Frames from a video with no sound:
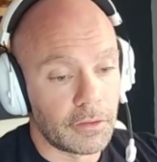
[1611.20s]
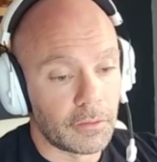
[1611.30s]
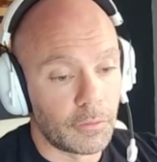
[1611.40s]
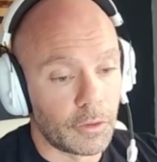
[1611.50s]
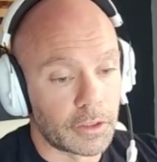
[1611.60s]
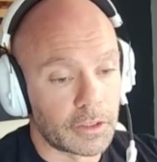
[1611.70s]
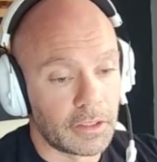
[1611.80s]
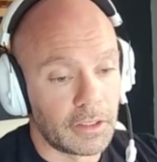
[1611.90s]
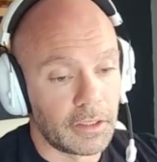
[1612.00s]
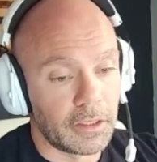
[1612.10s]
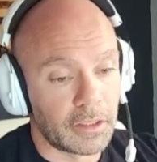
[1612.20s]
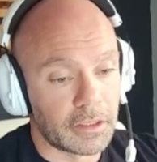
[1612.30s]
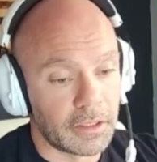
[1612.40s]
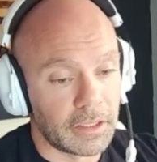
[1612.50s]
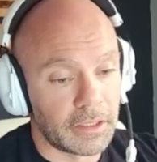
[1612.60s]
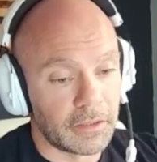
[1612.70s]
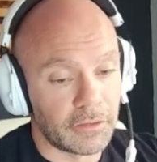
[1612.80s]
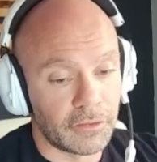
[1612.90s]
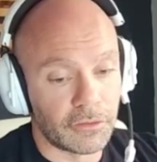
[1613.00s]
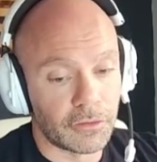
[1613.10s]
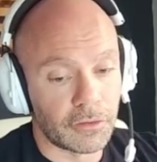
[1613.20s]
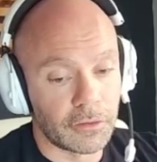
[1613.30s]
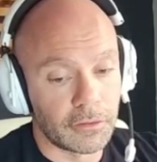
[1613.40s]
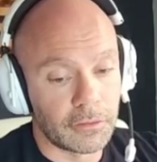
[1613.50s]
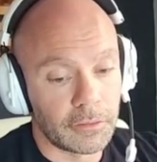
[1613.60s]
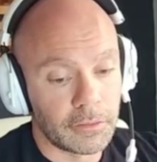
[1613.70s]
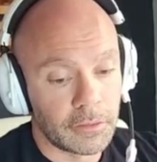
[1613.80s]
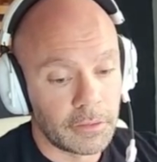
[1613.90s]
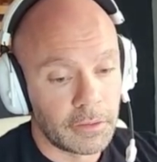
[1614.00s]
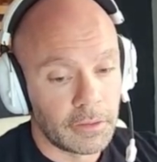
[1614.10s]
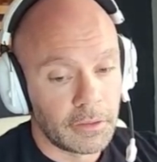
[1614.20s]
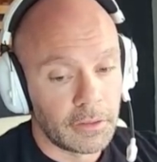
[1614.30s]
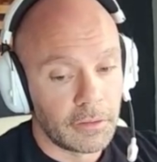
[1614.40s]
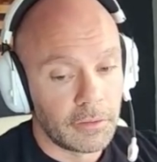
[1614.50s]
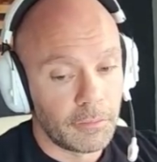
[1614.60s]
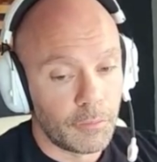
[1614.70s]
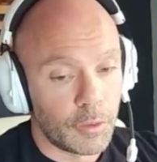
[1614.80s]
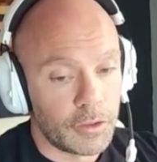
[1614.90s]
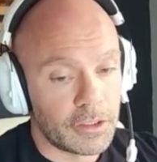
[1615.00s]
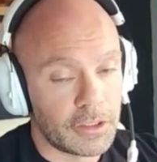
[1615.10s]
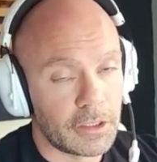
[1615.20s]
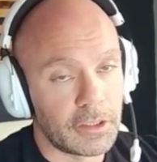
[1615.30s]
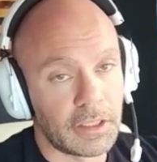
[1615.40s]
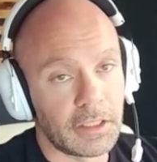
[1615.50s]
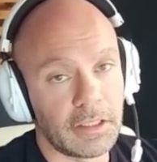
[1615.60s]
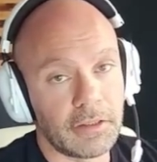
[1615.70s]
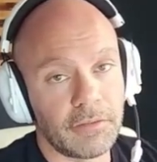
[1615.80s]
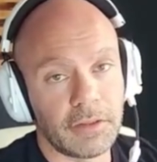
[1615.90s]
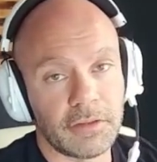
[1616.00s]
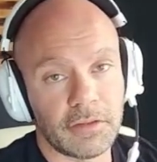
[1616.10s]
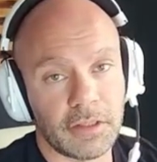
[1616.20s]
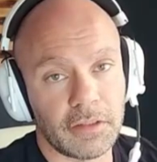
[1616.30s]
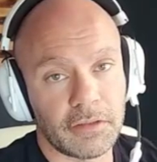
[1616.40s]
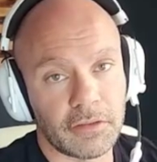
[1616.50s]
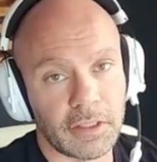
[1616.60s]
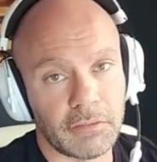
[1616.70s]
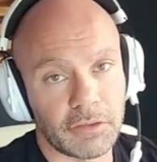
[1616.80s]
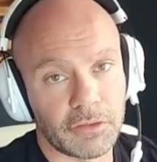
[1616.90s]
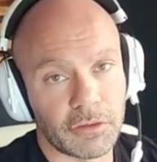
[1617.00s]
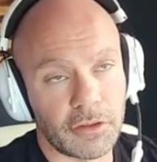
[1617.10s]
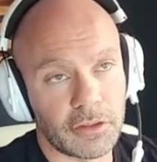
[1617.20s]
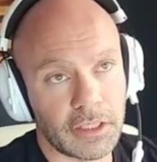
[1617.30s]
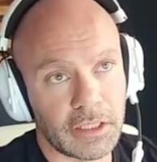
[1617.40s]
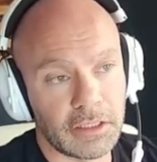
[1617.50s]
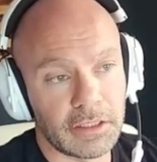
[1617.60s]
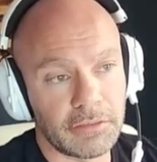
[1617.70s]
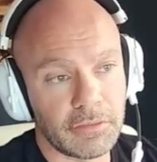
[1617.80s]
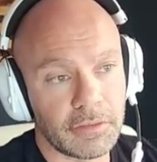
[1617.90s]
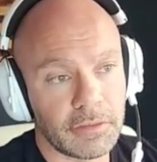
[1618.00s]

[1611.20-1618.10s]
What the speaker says: work the clean. This is true more than your deadlift and still have a strong deadlift.